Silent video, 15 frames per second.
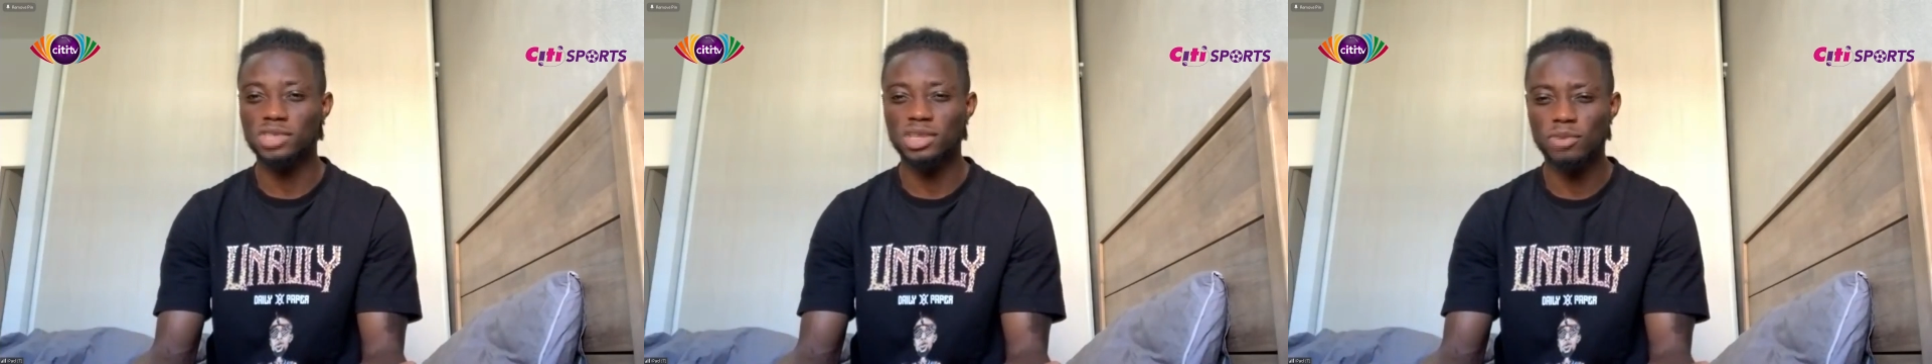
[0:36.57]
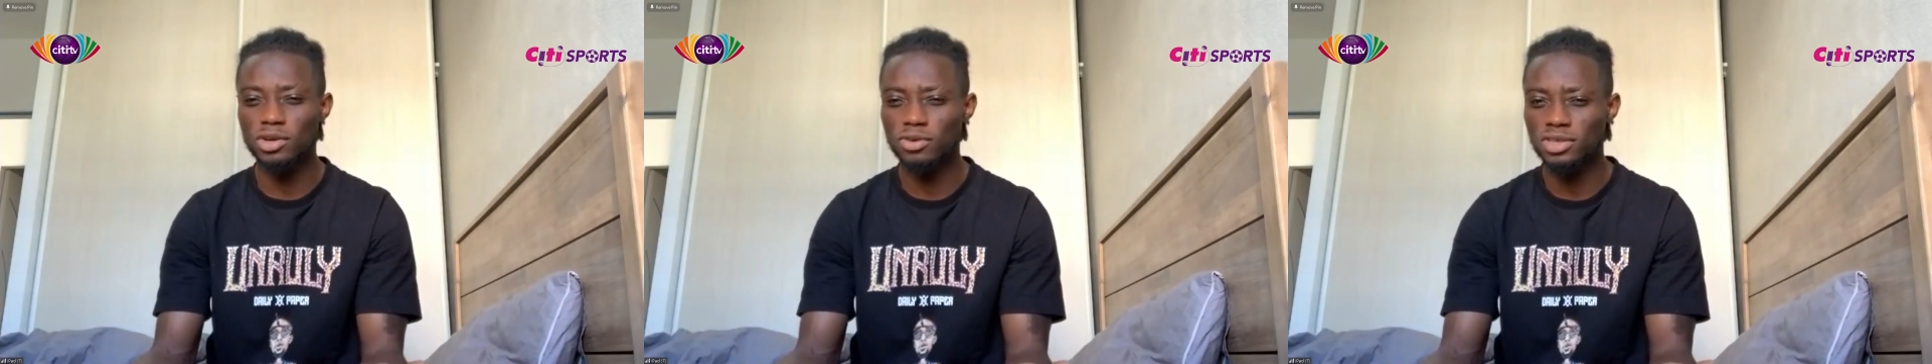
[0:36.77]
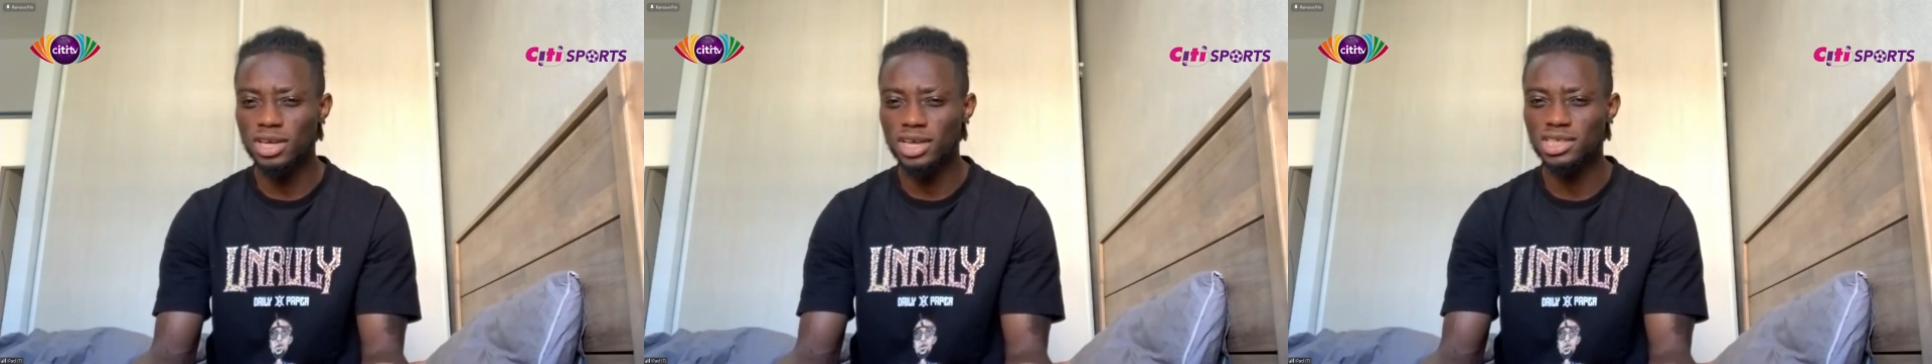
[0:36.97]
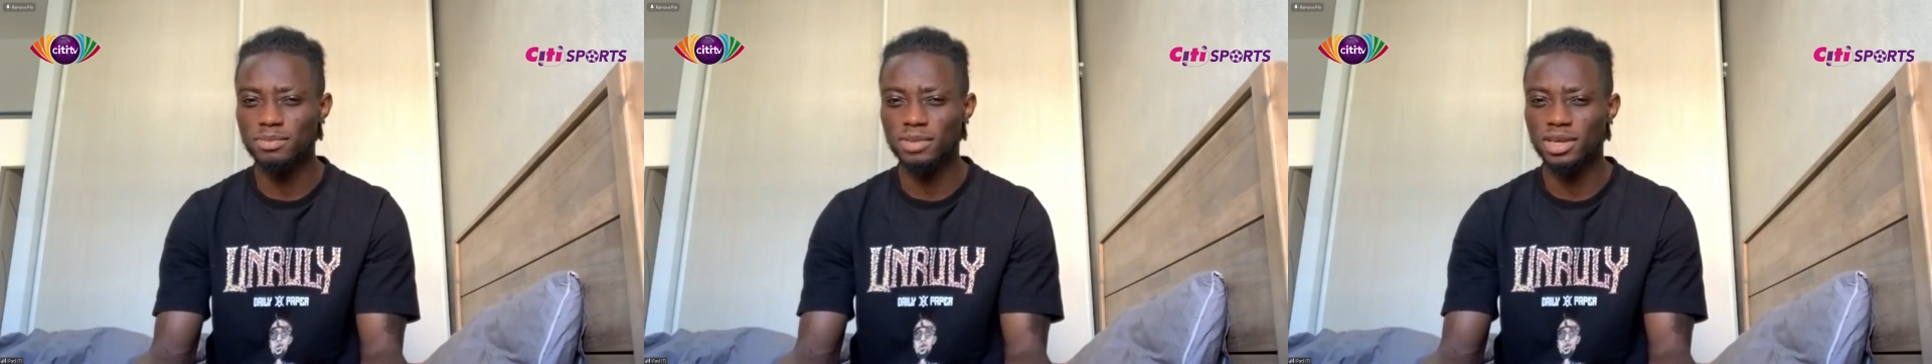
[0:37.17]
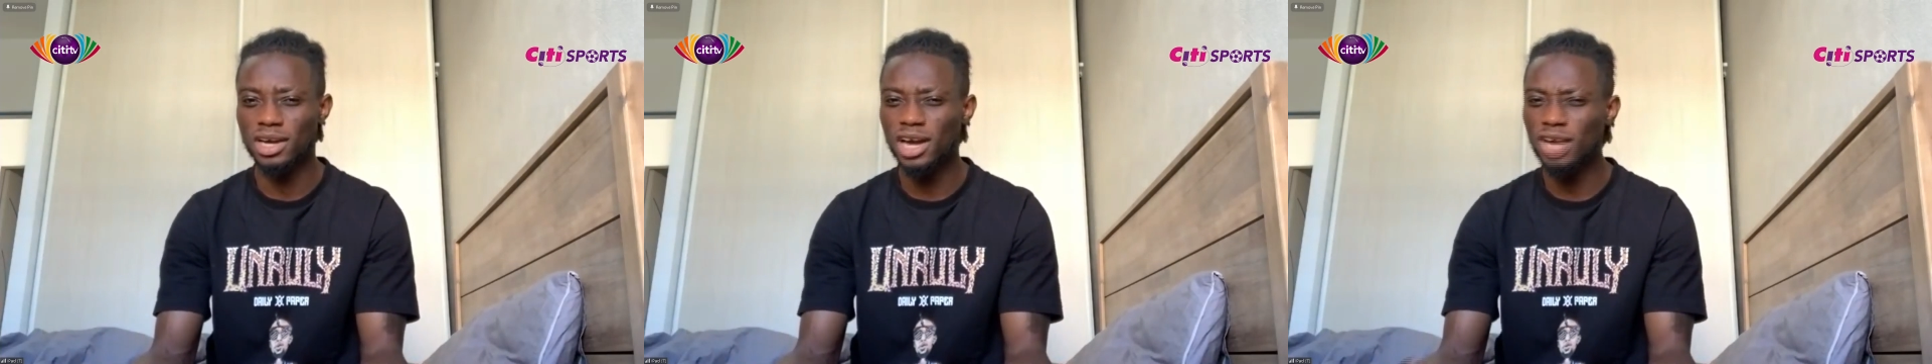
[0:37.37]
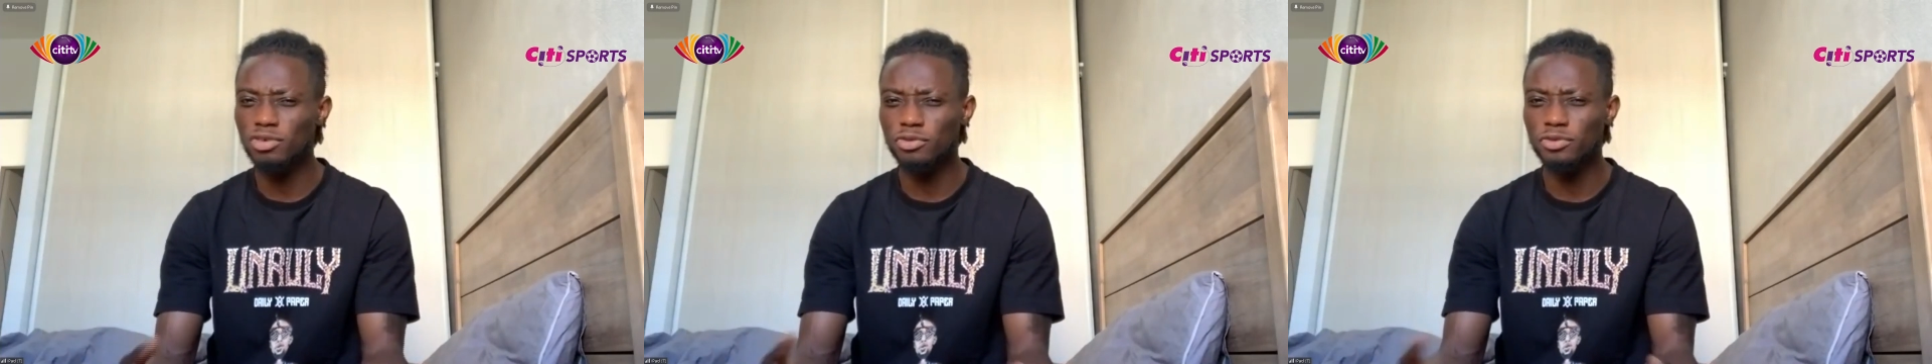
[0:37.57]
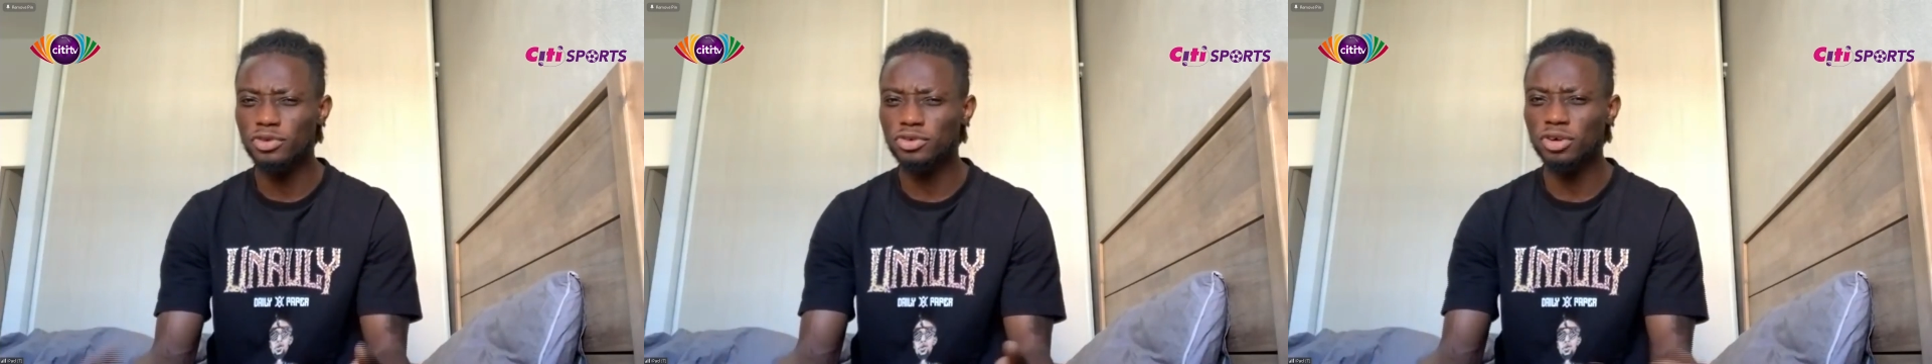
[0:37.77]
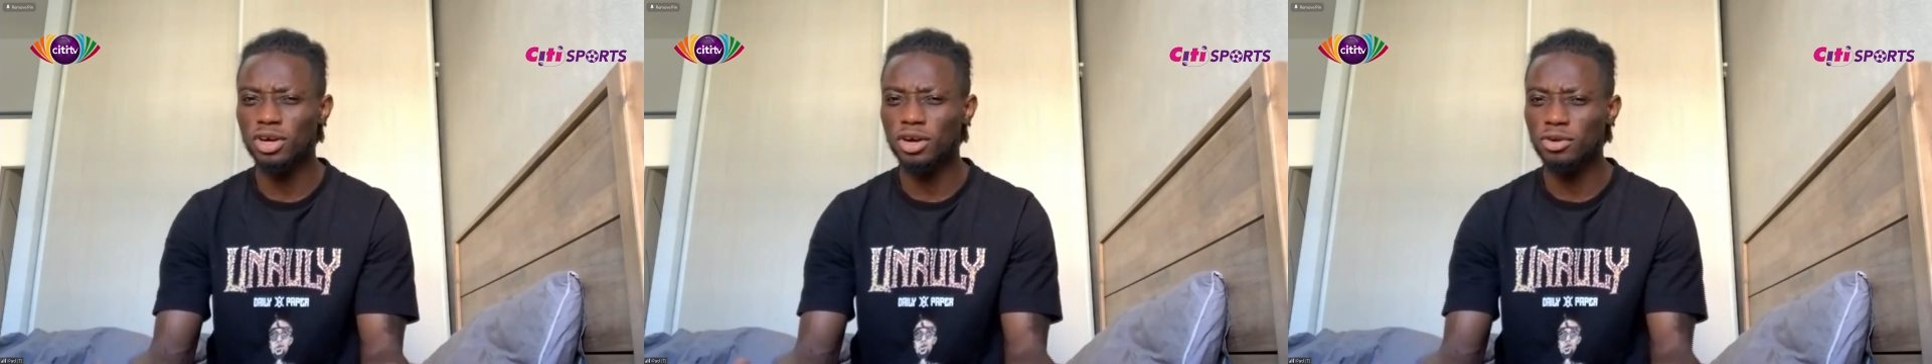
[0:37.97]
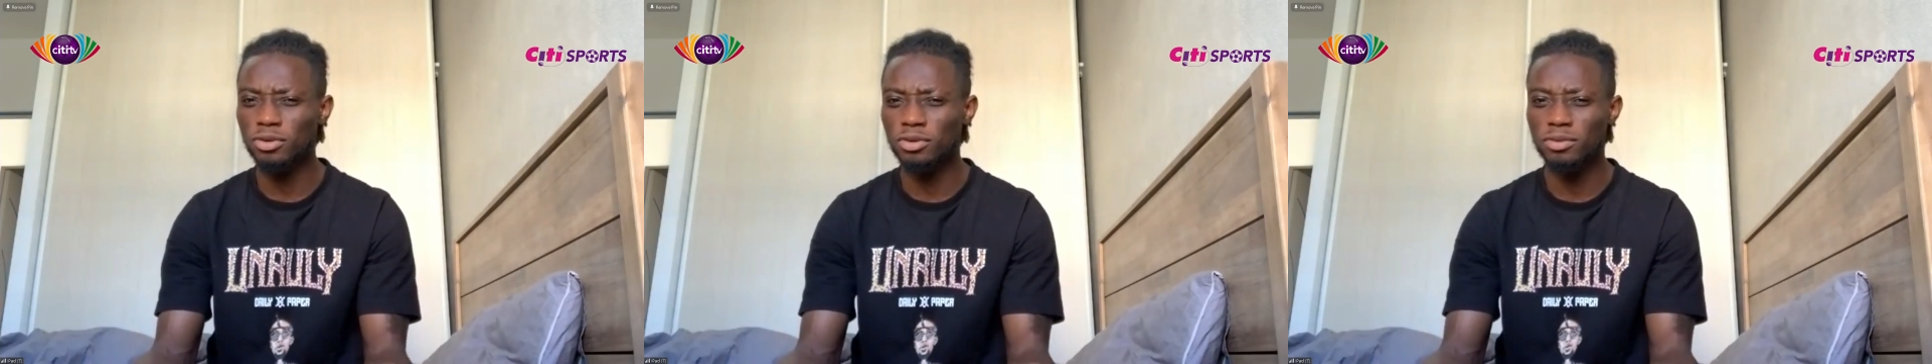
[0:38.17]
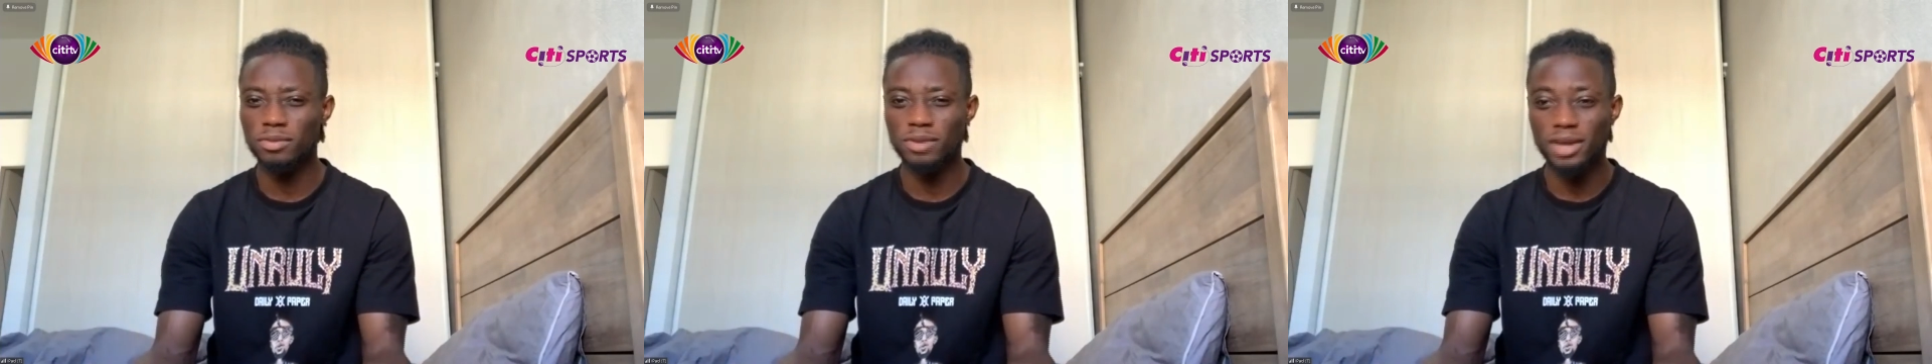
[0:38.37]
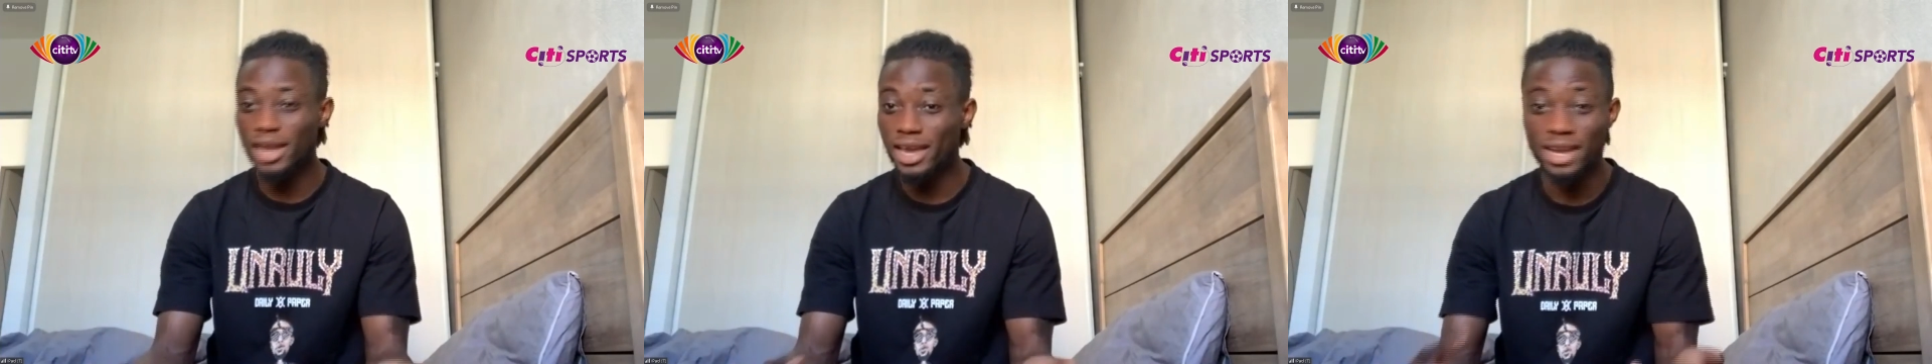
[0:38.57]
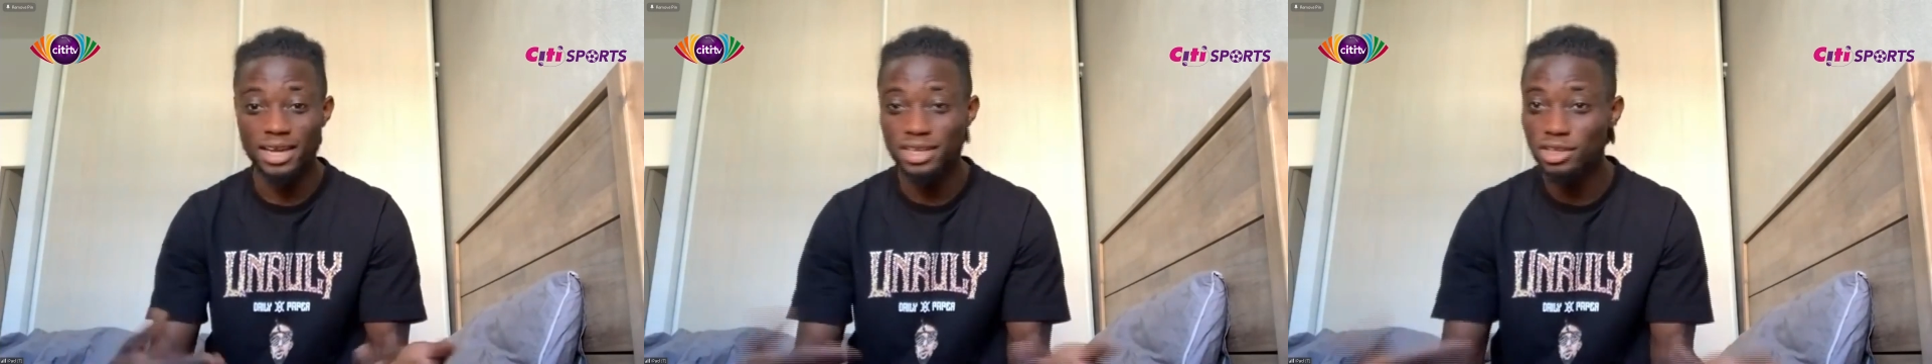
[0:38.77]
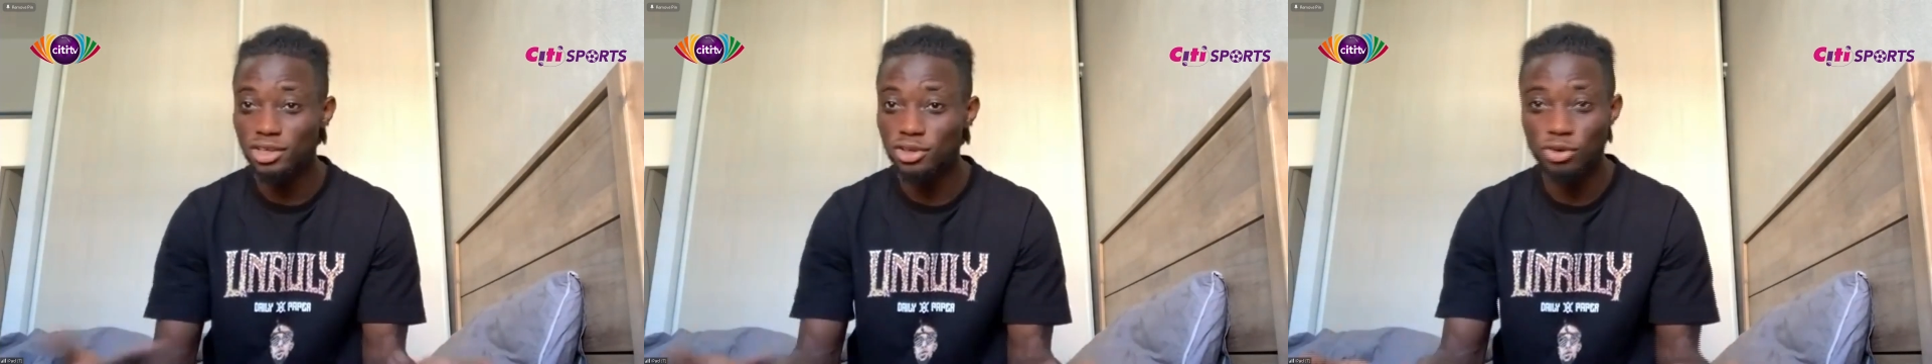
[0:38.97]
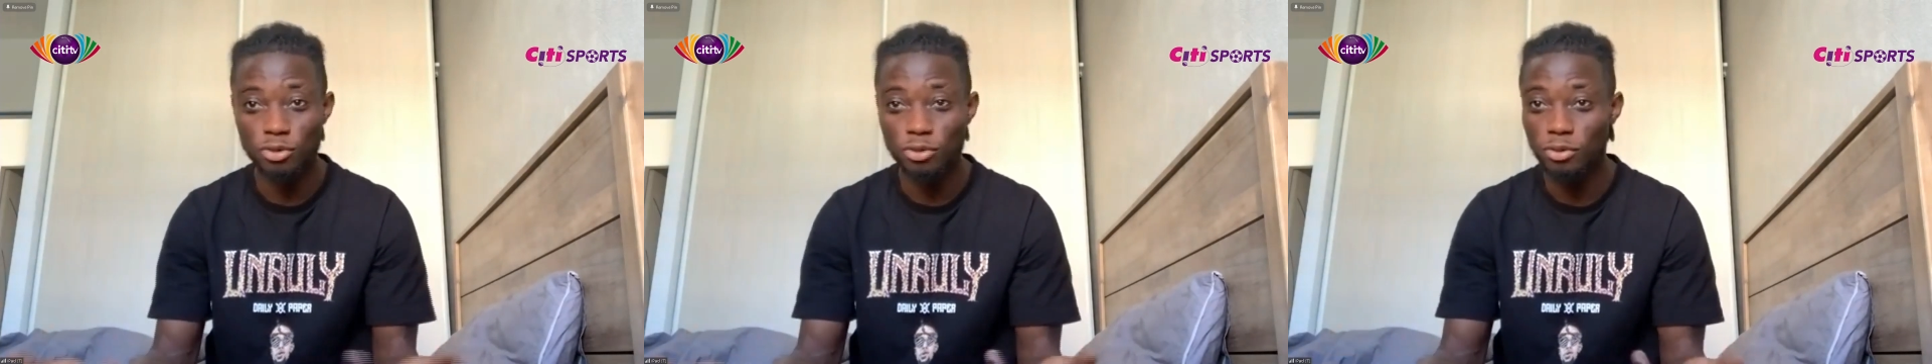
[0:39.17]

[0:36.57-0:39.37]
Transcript: somebody was asking me, "How did you score a goal?" And I didn't know.